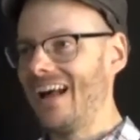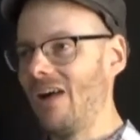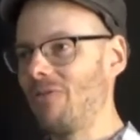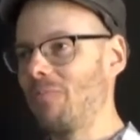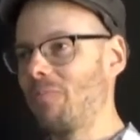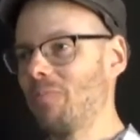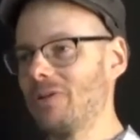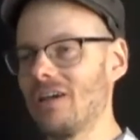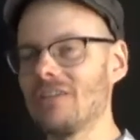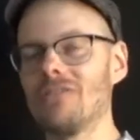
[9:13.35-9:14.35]
other
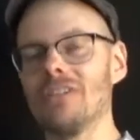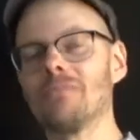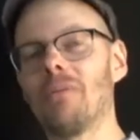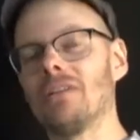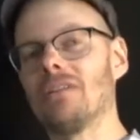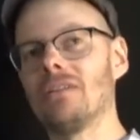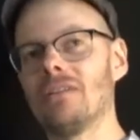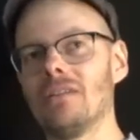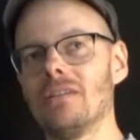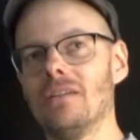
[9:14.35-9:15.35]
countries, but
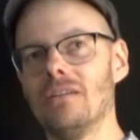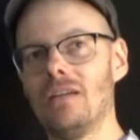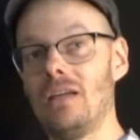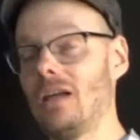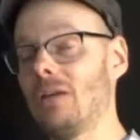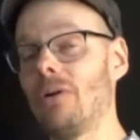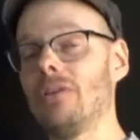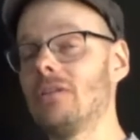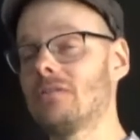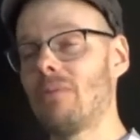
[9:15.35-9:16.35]
uh, anyway,
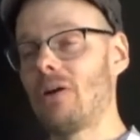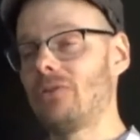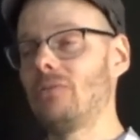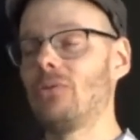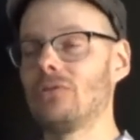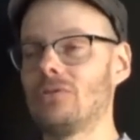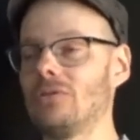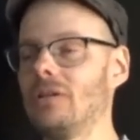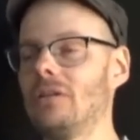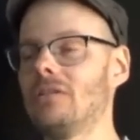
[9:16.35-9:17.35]
this mountain was,
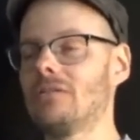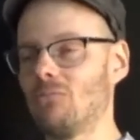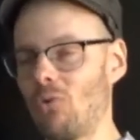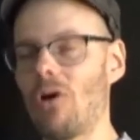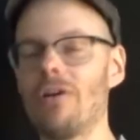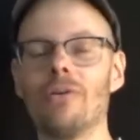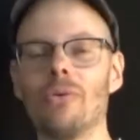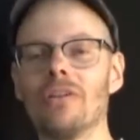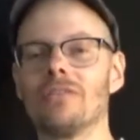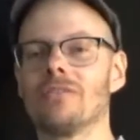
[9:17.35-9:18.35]
this water
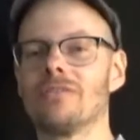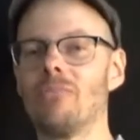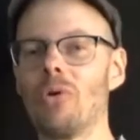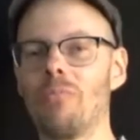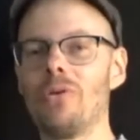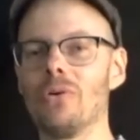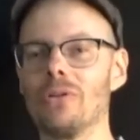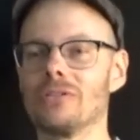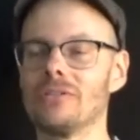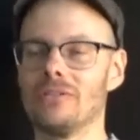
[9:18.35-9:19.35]
was more pure,
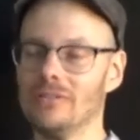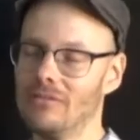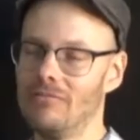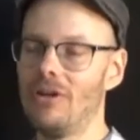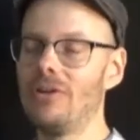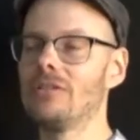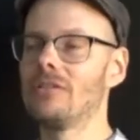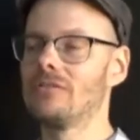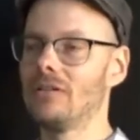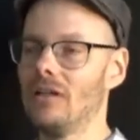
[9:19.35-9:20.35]
so very
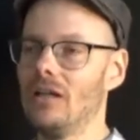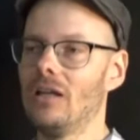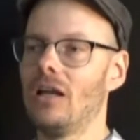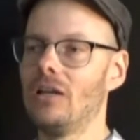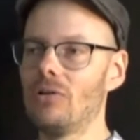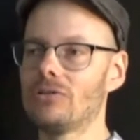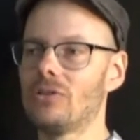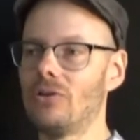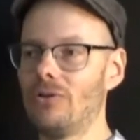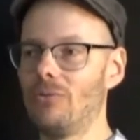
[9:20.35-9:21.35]
interesting. And
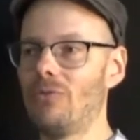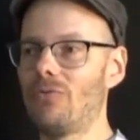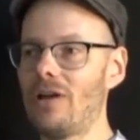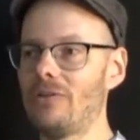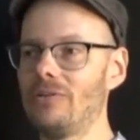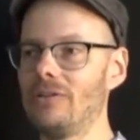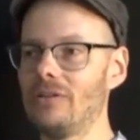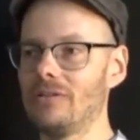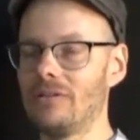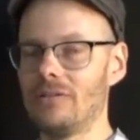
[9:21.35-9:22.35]
also we found,
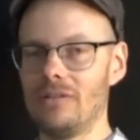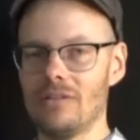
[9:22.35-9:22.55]
or